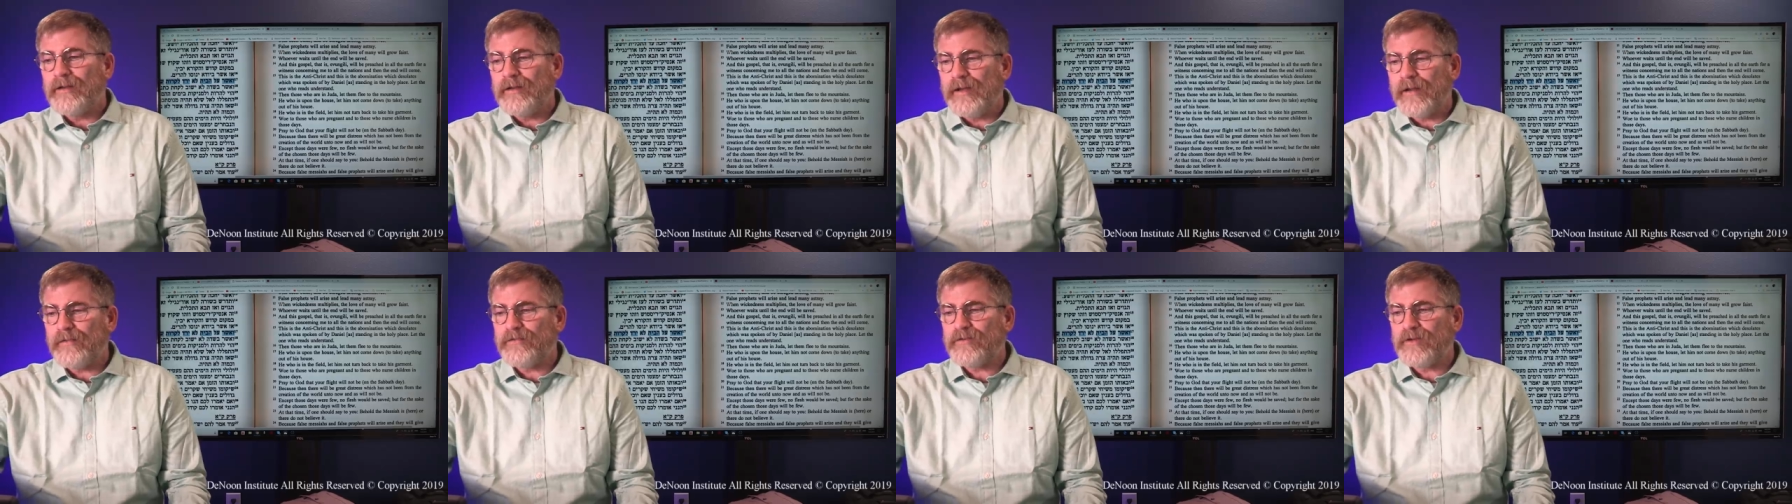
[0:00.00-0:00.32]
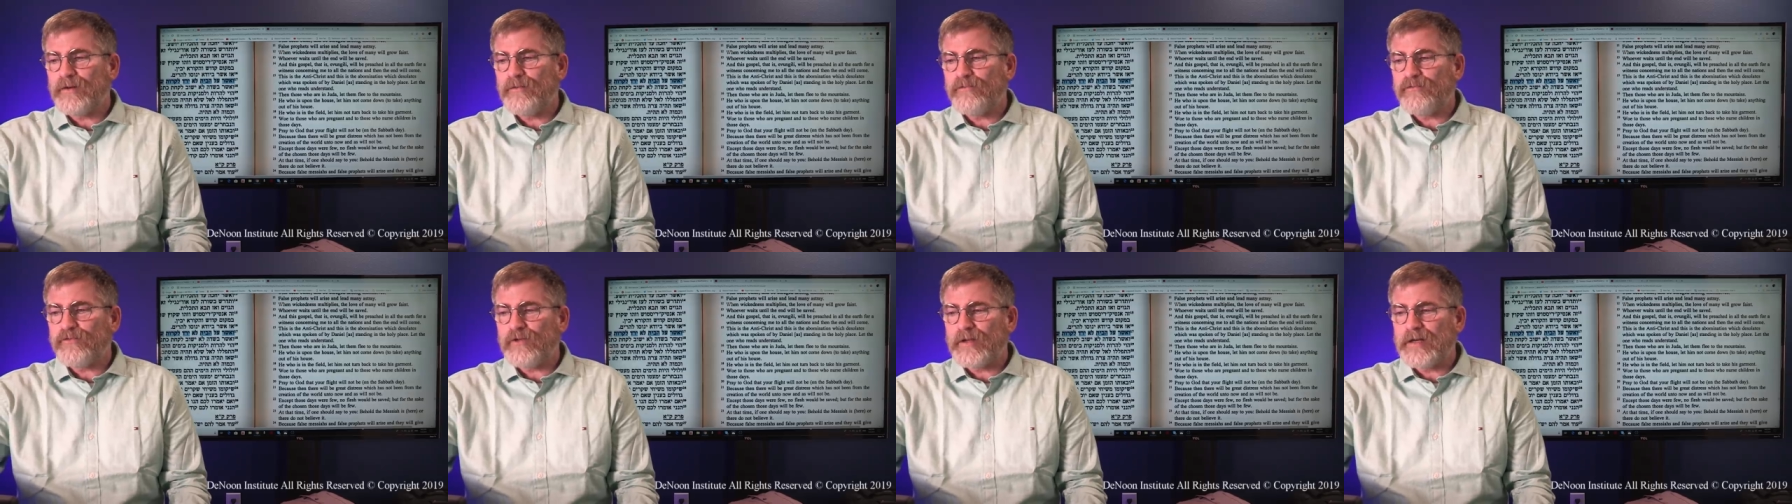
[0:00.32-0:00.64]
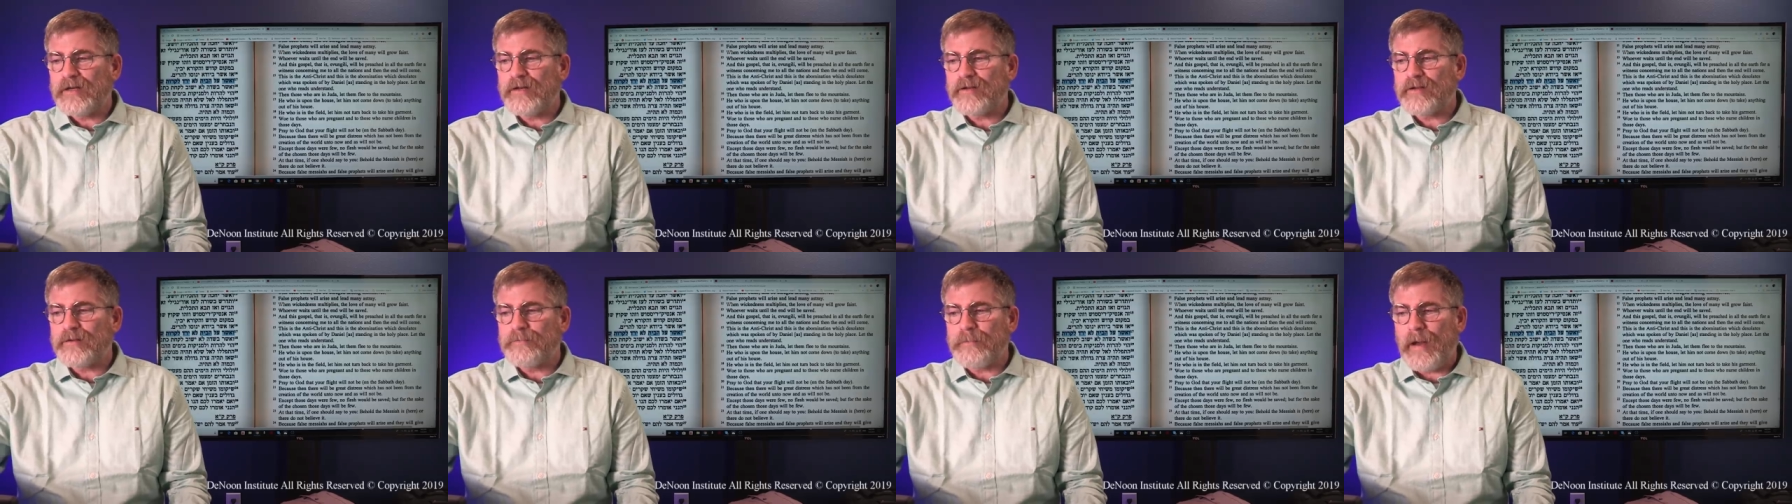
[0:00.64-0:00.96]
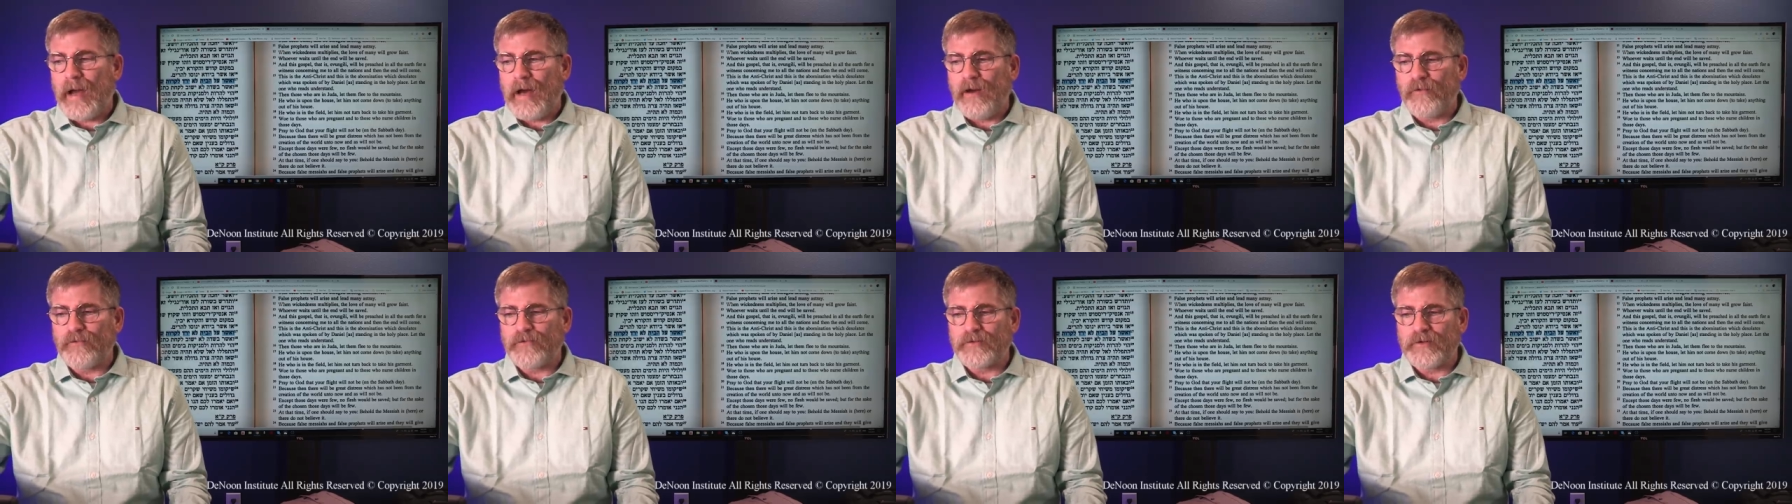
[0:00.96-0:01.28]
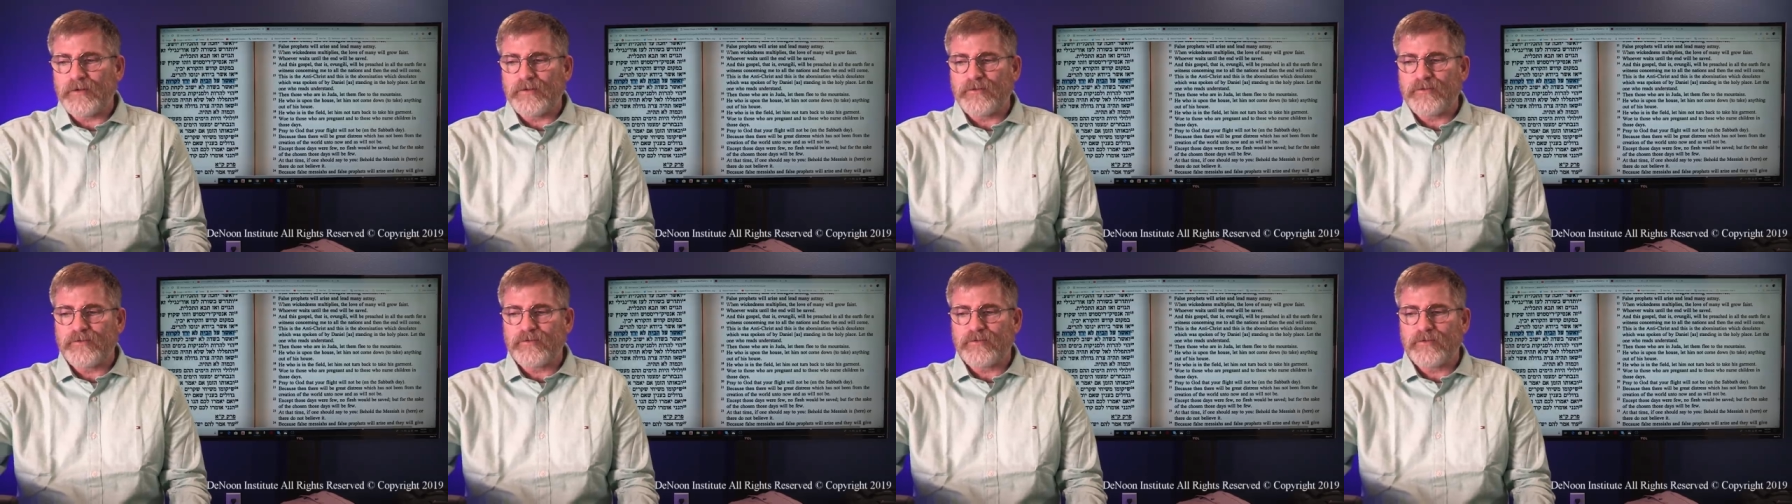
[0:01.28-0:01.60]
let them flee to the
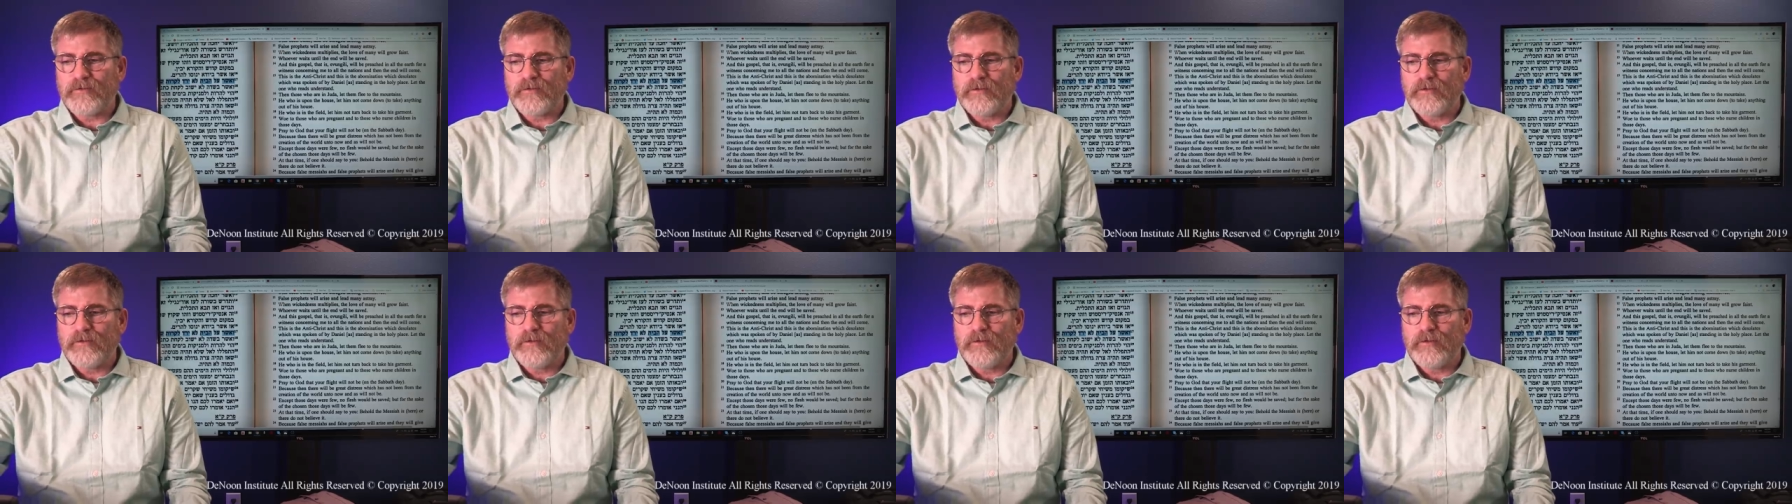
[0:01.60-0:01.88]
mountains.